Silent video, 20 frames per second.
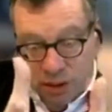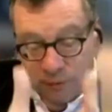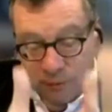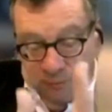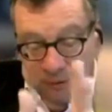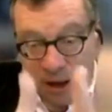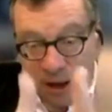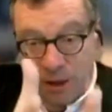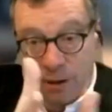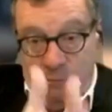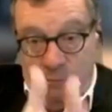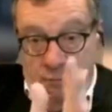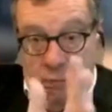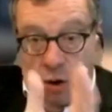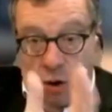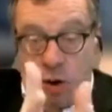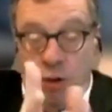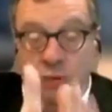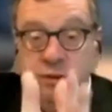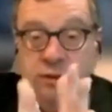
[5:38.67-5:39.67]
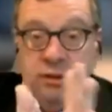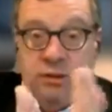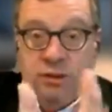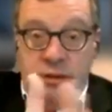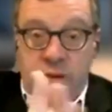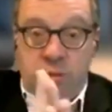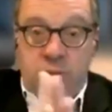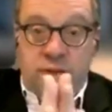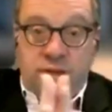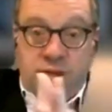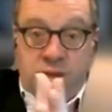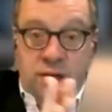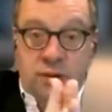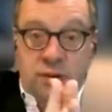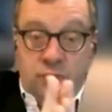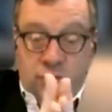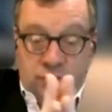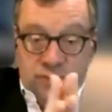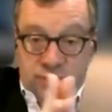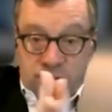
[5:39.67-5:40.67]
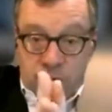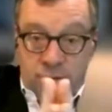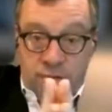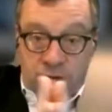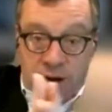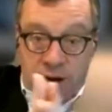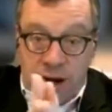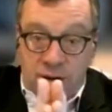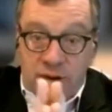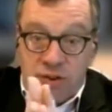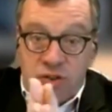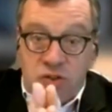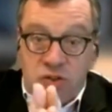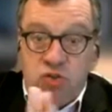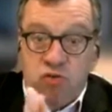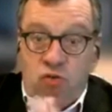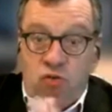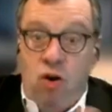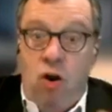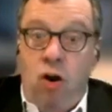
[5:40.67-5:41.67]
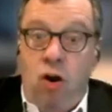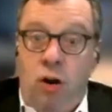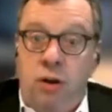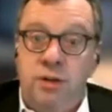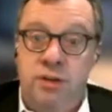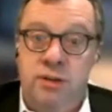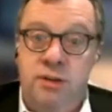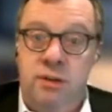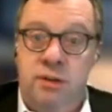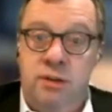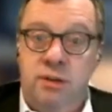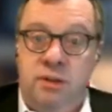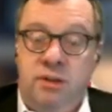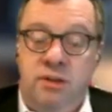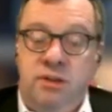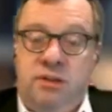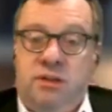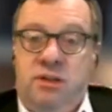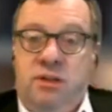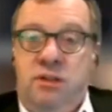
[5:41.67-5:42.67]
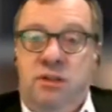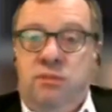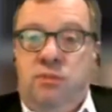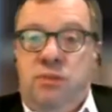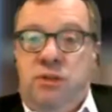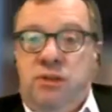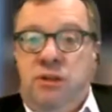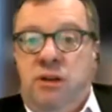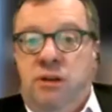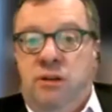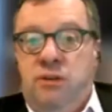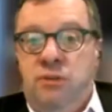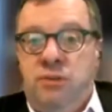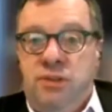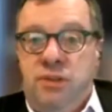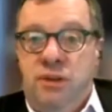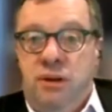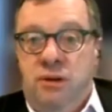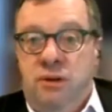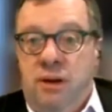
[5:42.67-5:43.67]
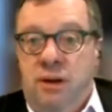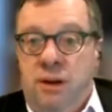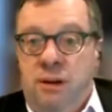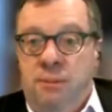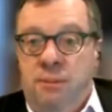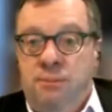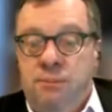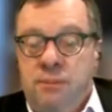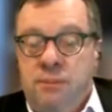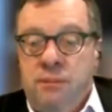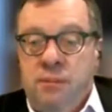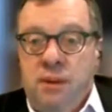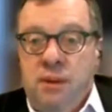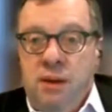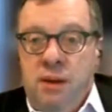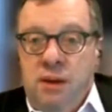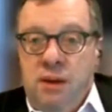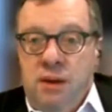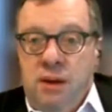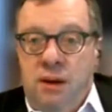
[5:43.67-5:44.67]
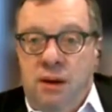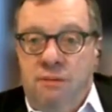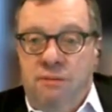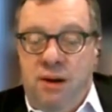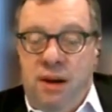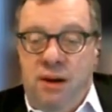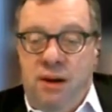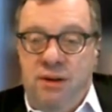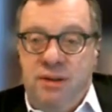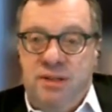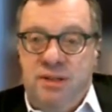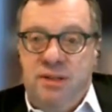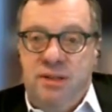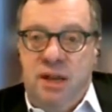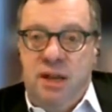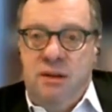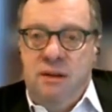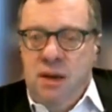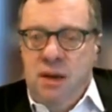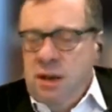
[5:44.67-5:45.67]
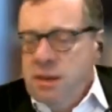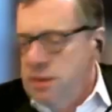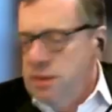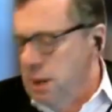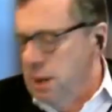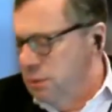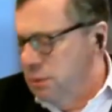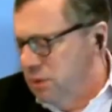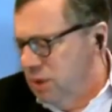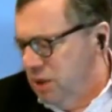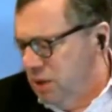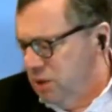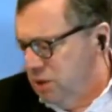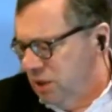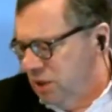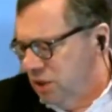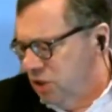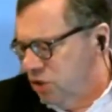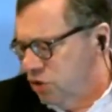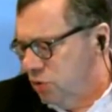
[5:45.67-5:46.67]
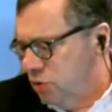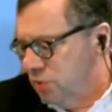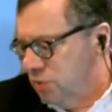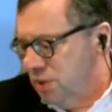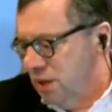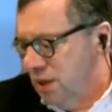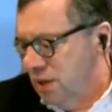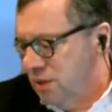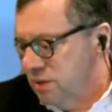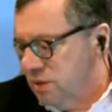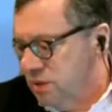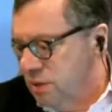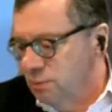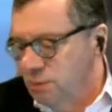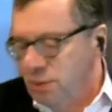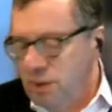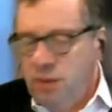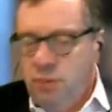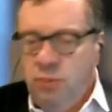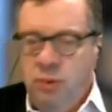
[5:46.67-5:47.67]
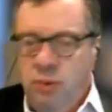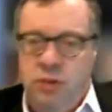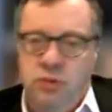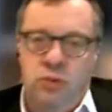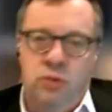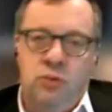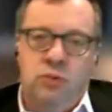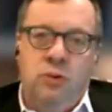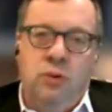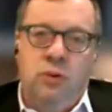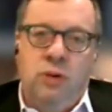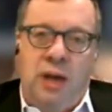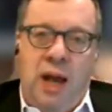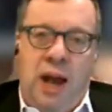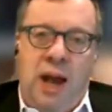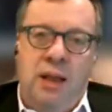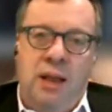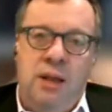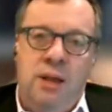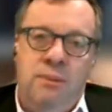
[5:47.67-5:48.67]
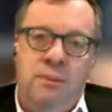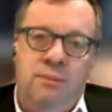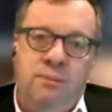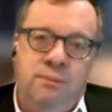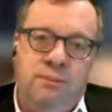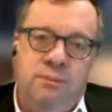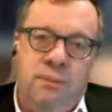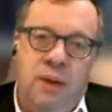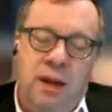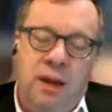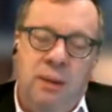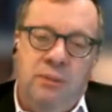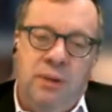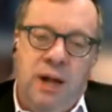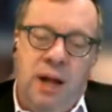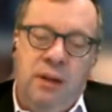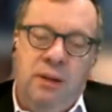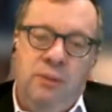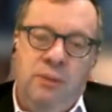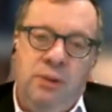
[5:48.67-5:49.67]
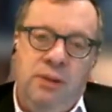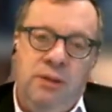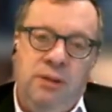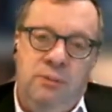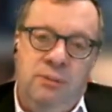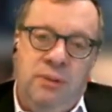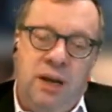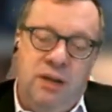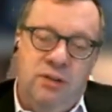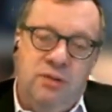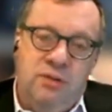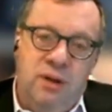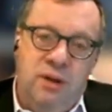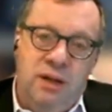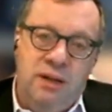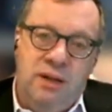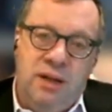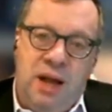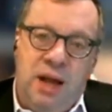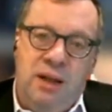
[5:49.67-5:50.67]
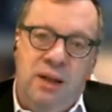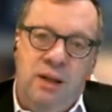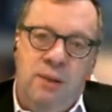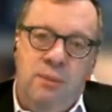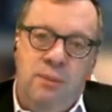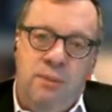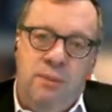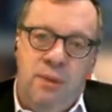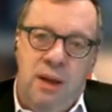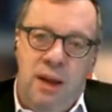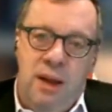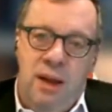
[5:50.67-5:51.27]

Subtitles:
covalent bonding in materials is still very strong. So these materials are very safe. The issue tends to be when you grow gallium, gallium nitride, gallium.